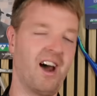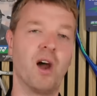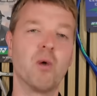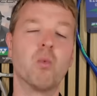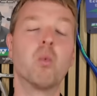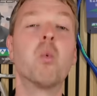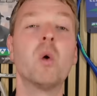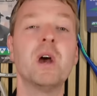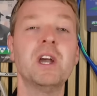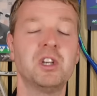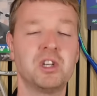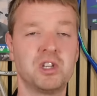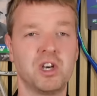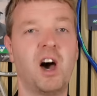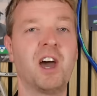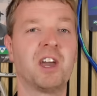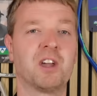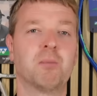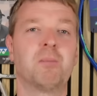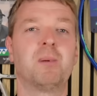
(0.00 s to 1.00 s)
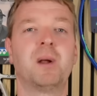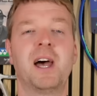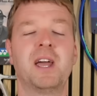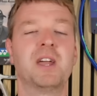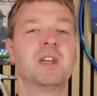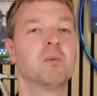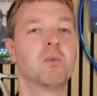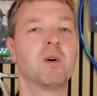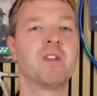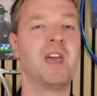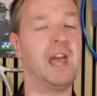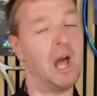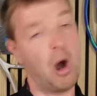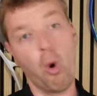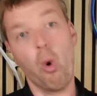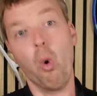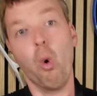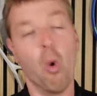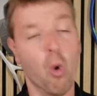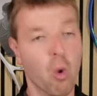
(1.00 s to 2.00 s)
I wish I could play with it
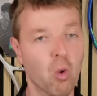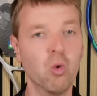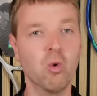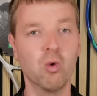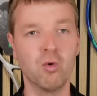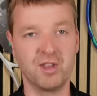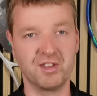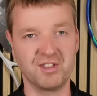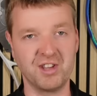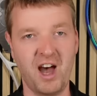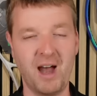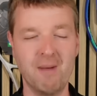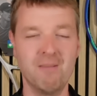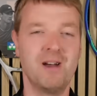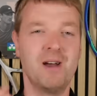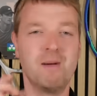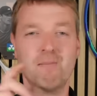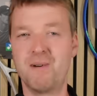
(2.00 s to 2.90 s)
all the time,